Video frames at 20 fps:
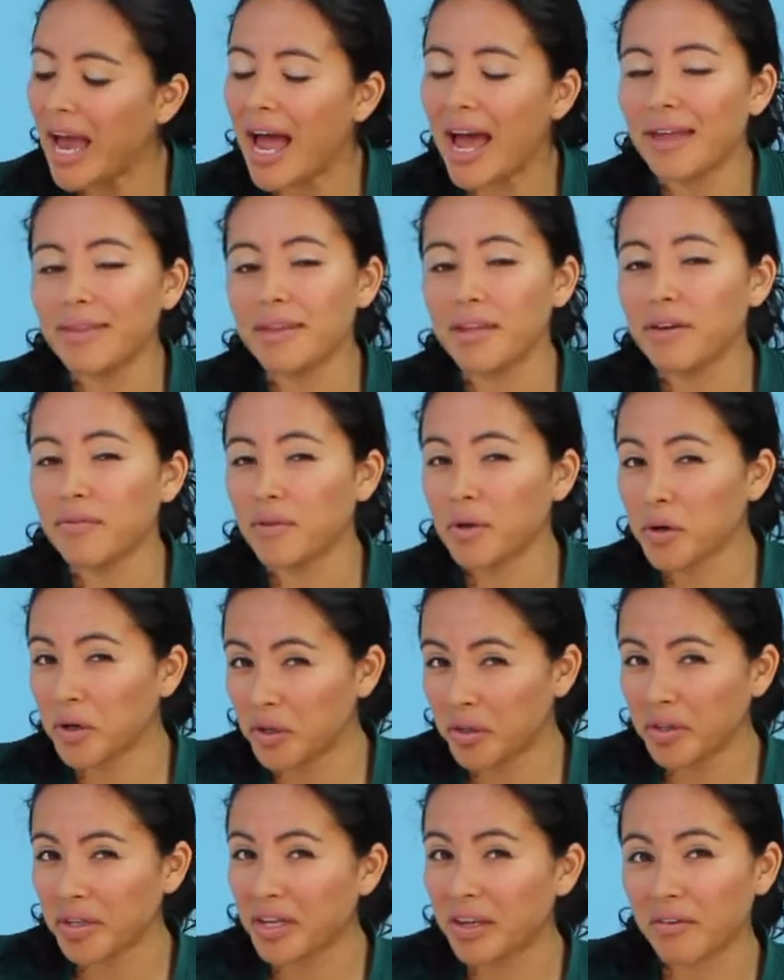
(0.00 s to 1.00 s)
And then if
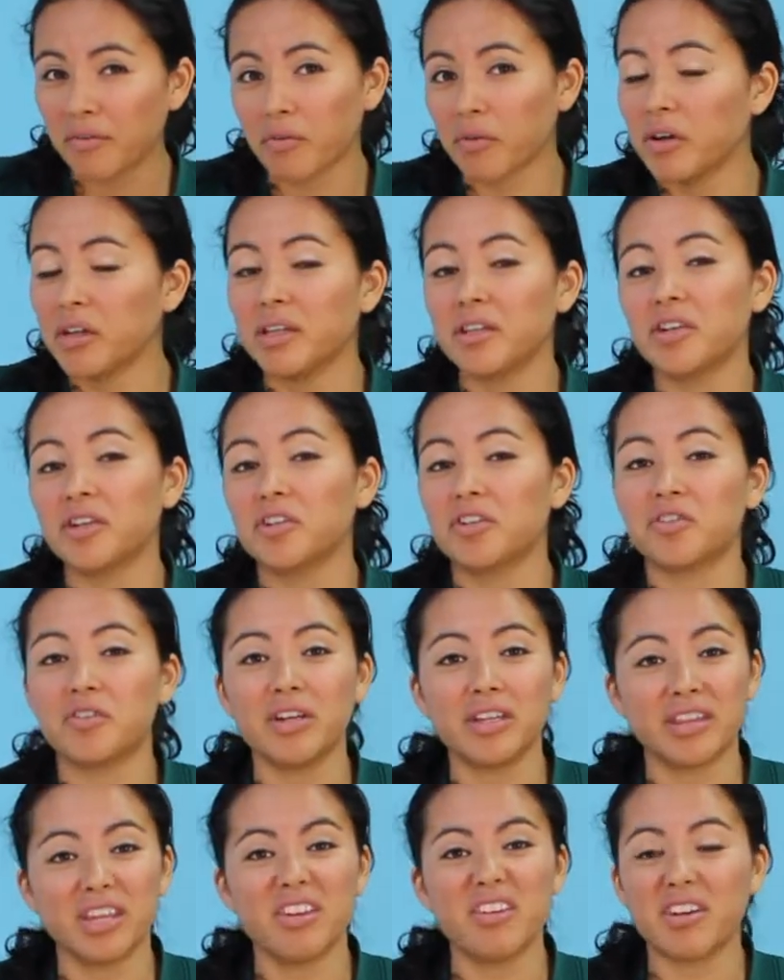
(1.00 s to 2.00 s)
you're looking for a little
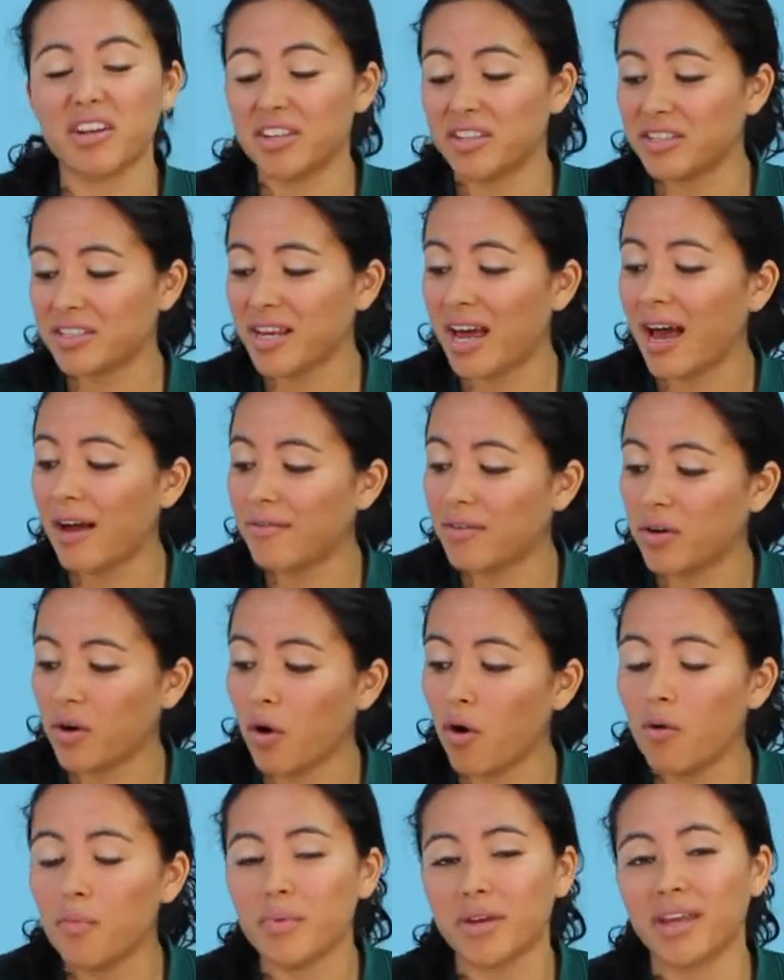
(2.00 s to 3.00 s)
treat that you can just have at
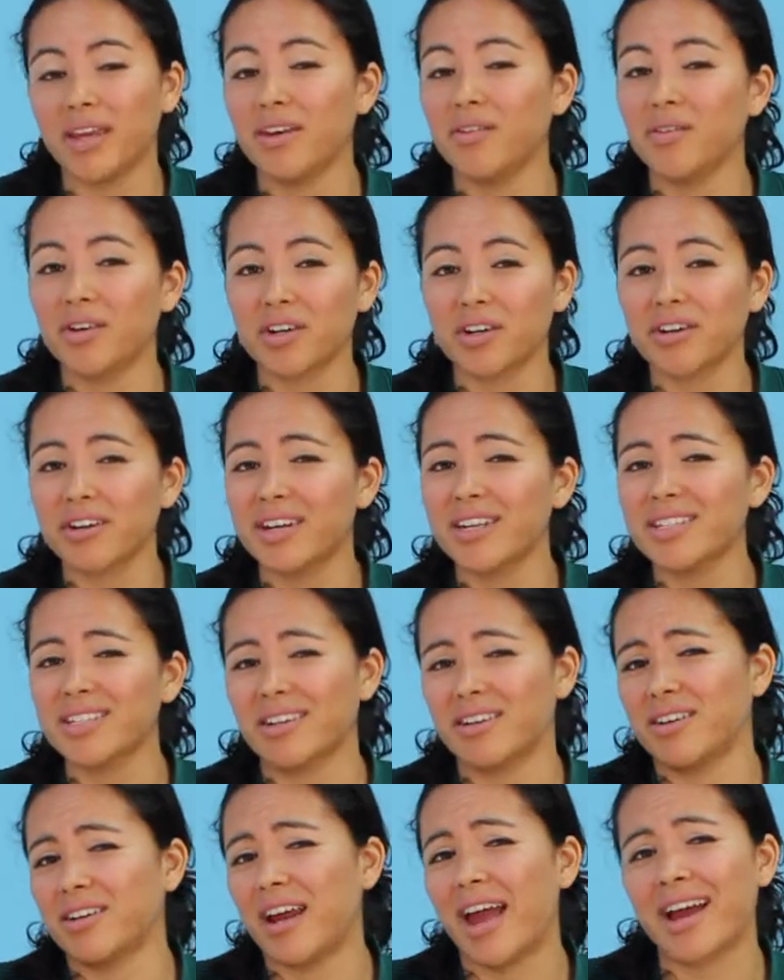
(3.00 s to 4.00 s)
home, quinoa cookies
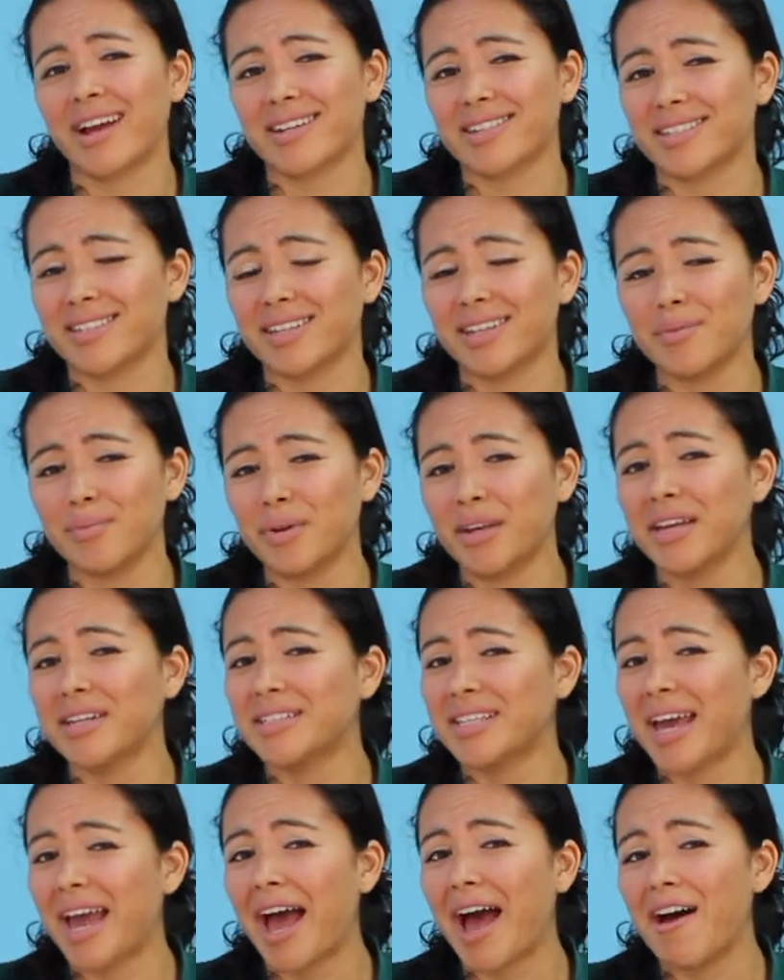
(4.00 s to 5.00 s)
are excellent
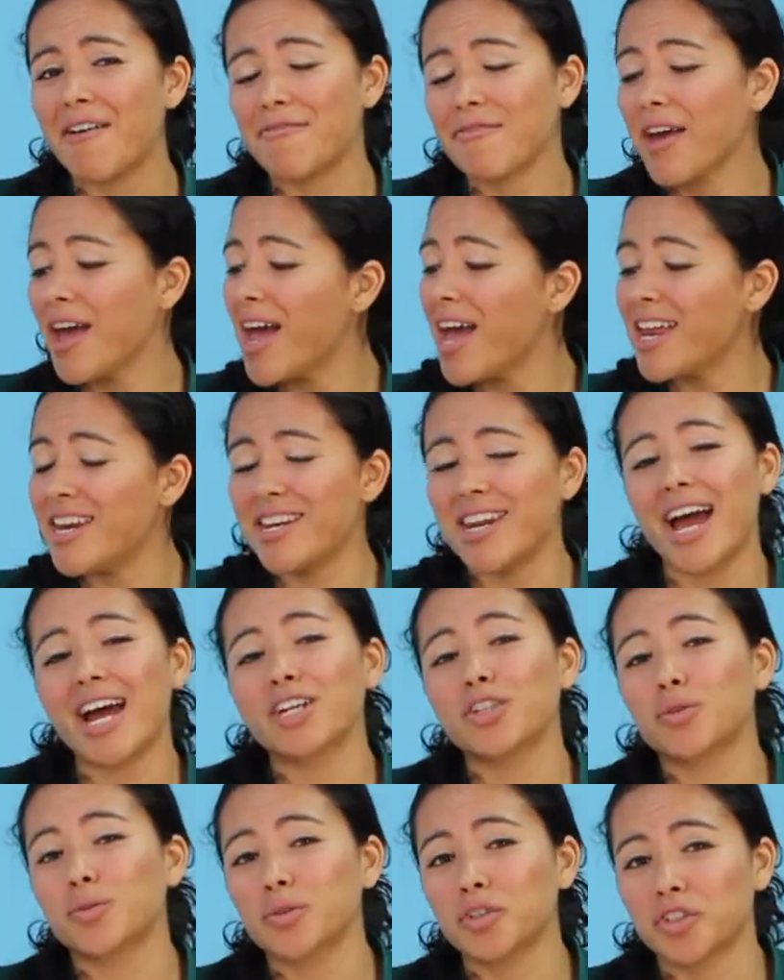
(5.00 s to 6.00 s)
because they have
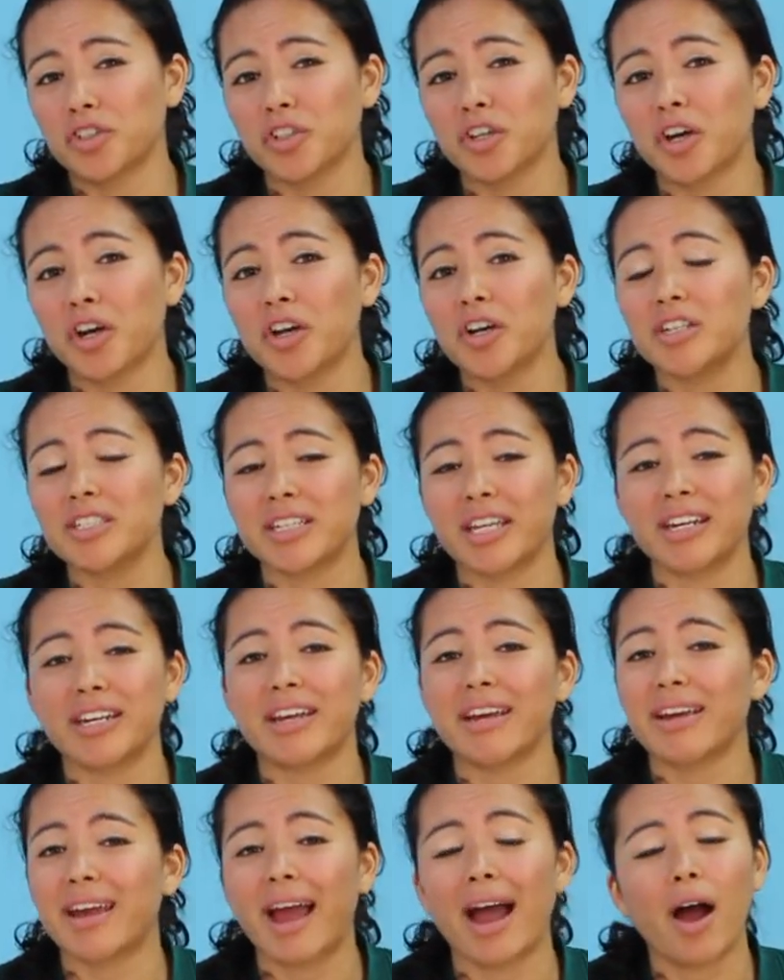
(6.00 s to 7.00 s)
natural sugars and
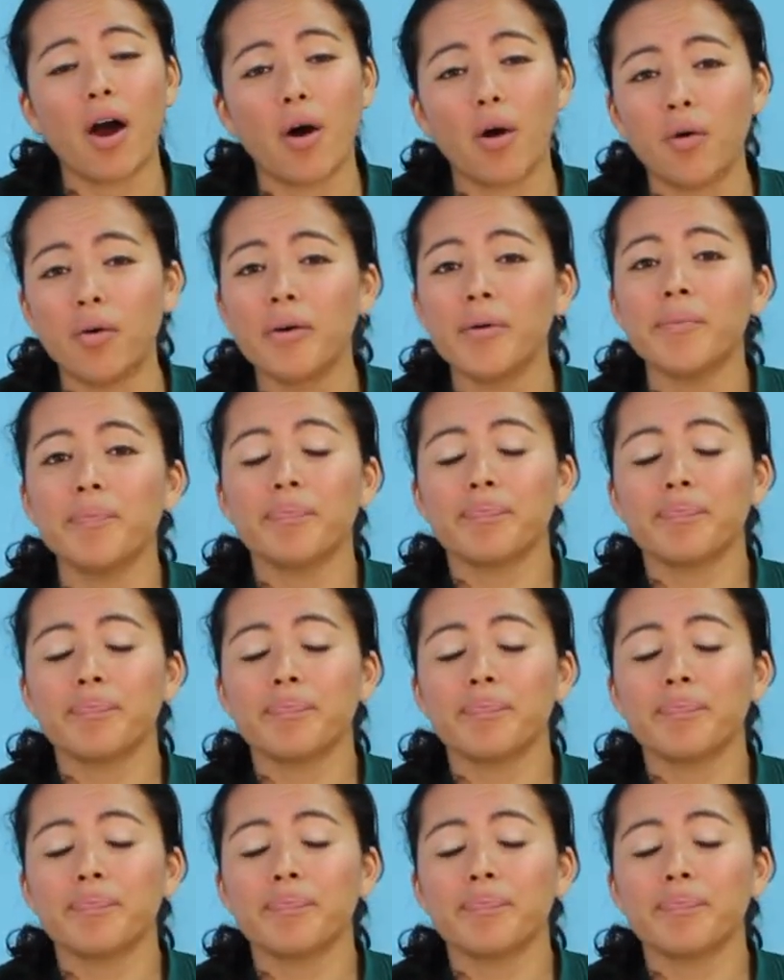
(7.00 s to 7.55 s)
cacao.